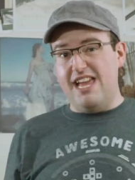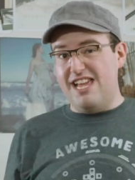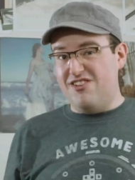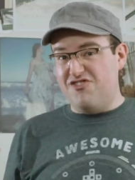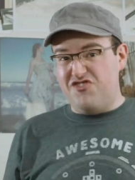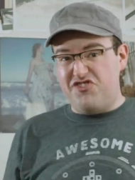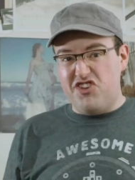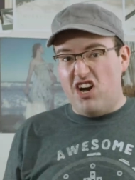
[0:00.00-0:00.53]

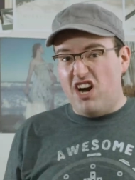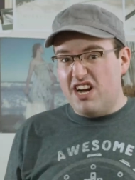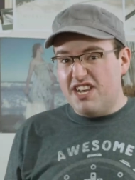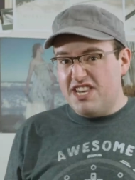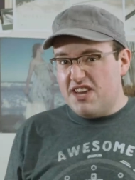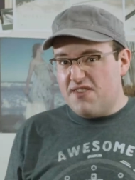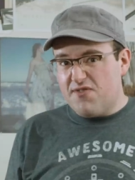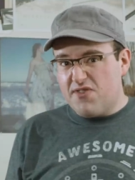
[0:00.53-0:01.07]
And
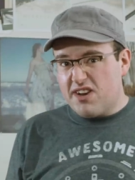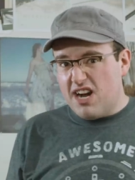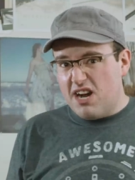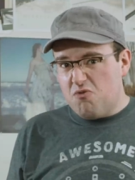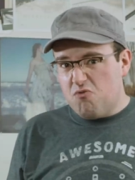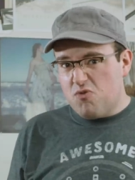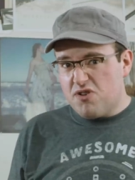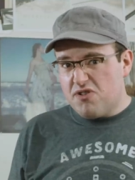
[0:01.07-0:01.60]
John never
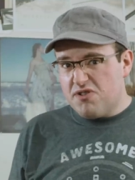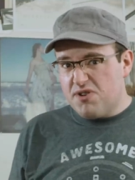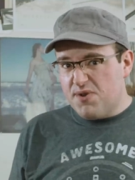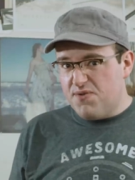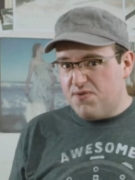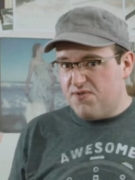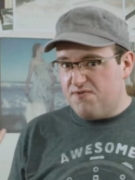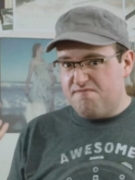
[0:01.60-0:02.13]
got word
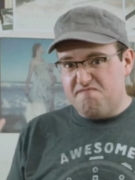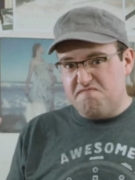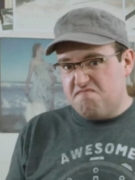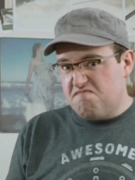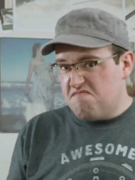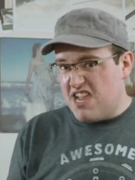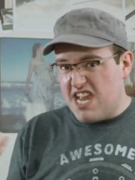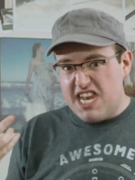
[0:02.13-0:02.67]
of
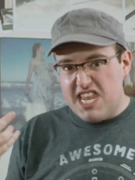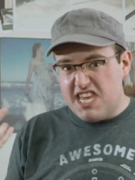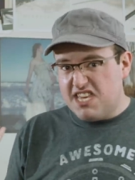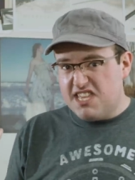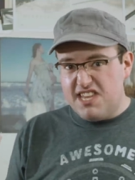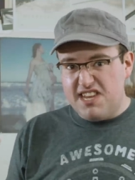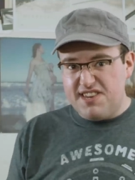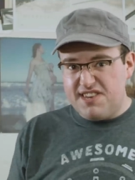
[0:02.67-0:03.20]
any
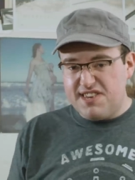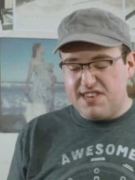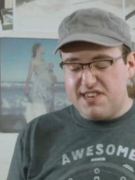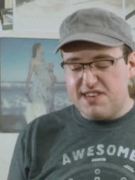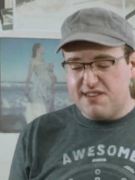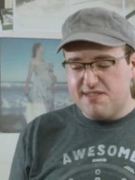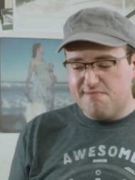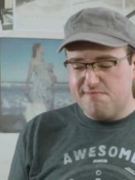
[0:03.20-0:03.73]
of this?